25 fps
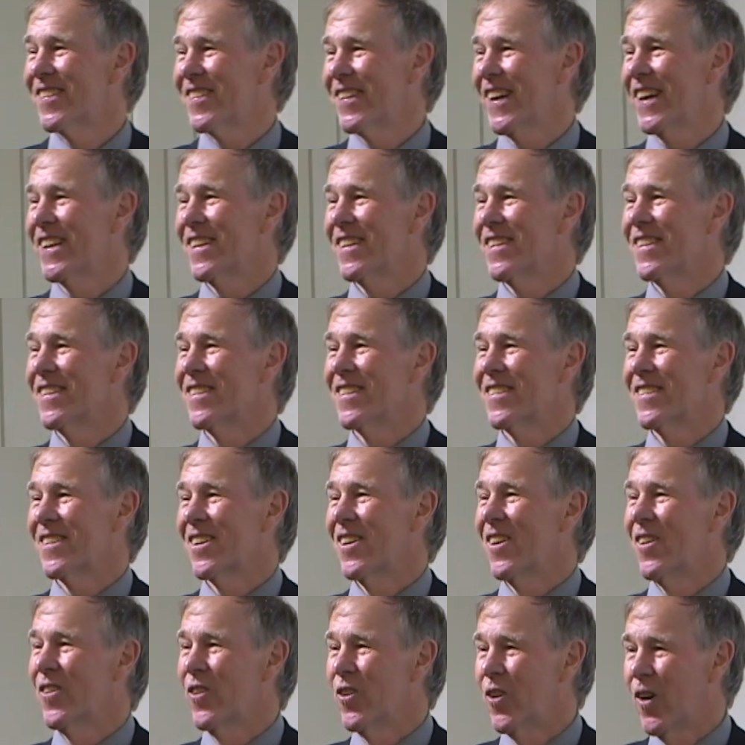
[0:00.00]
that statins
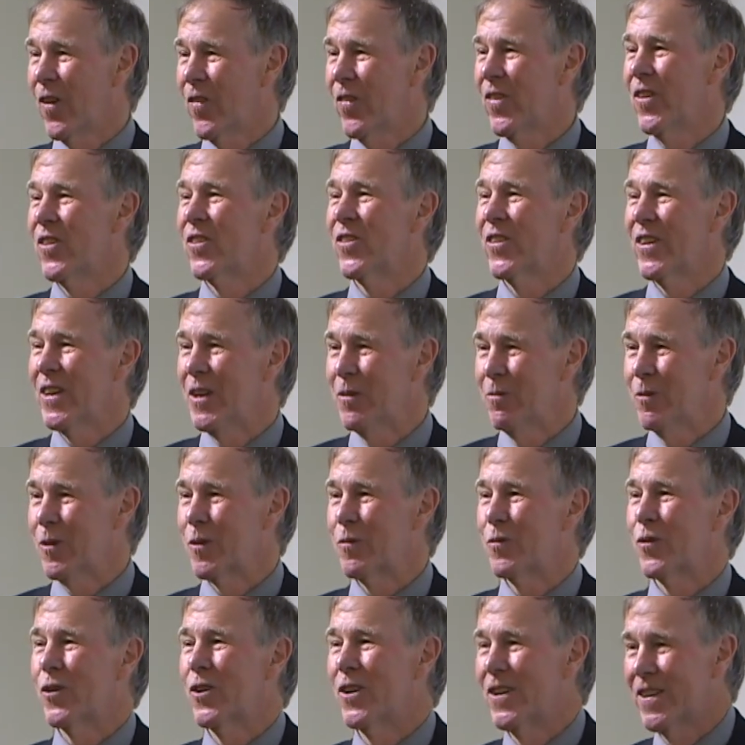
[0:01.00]
are not the
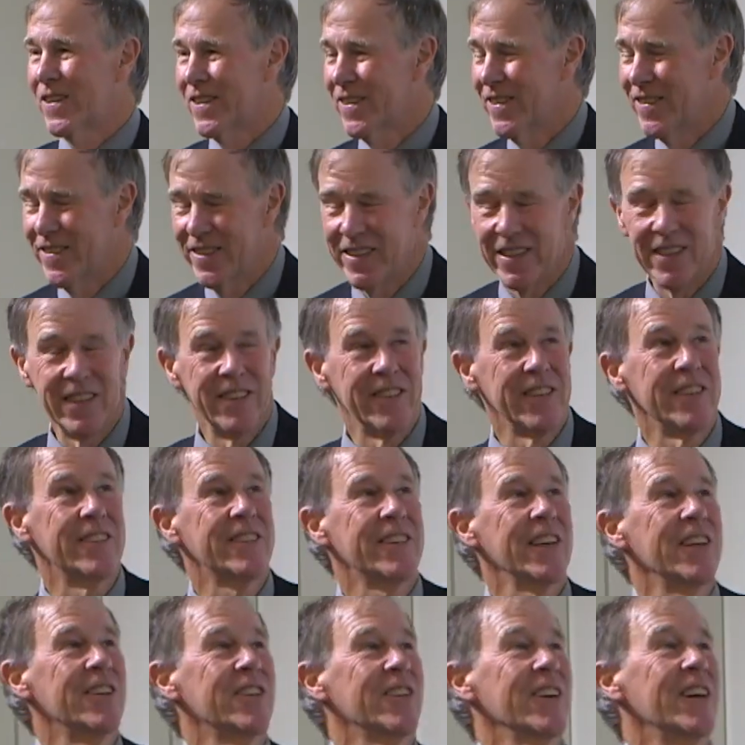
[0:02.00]
treatment for heart disease,
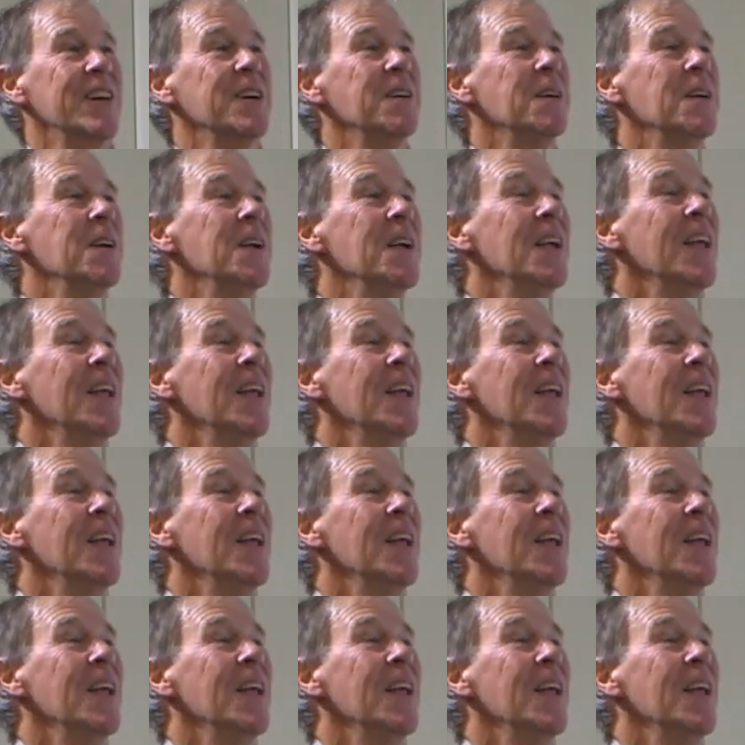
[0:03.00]
etc.